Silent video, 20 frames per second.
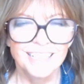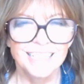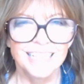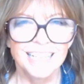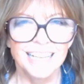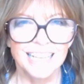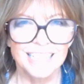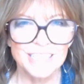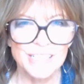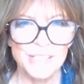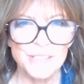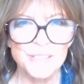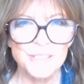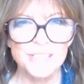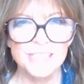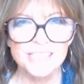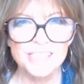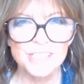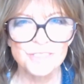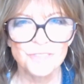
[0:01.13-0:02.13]
Hello, this
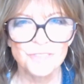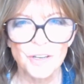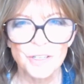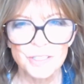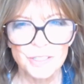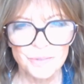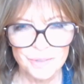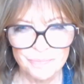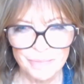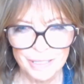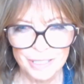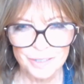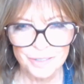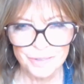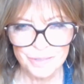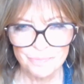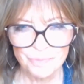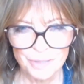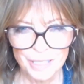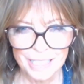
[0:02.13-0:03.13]
is Vonnie Ribeiro with
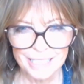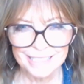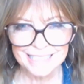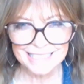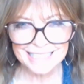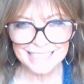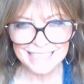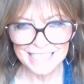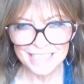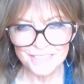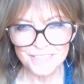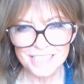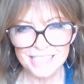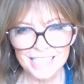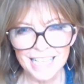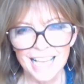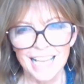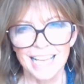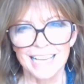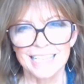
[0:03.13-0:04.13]
Prayas Gifts,
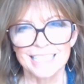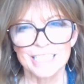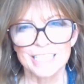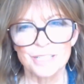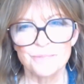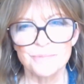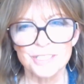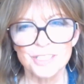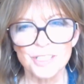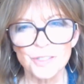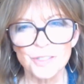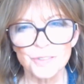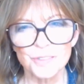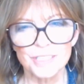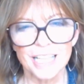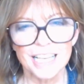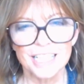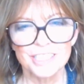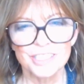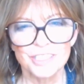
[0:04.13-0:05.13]
and I'm so
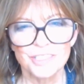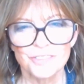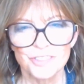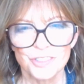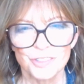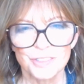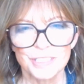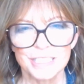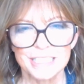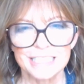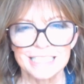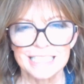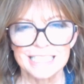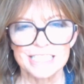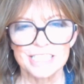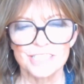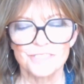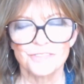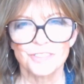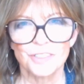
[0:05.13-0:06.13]
glad you've joined us
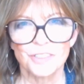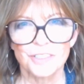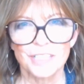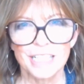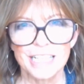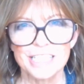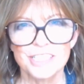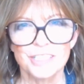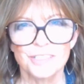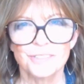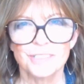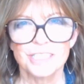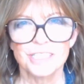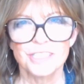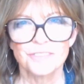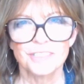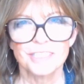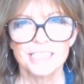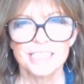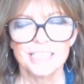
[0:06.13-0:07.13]
for our Aging
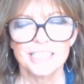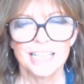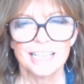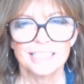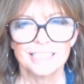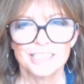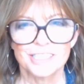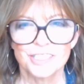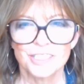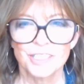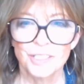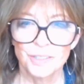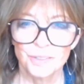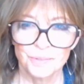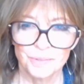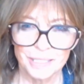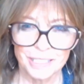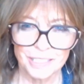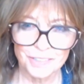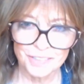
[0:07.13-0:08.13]
Gracefully Challenge.
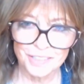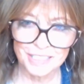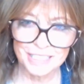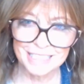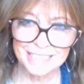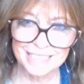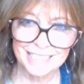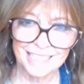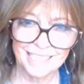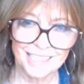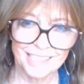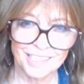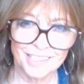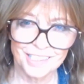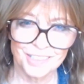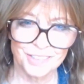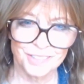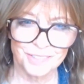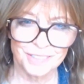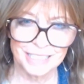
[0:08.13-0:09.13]
We are on day
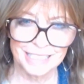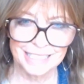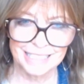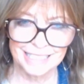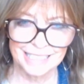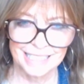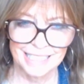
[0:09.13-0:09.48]
3.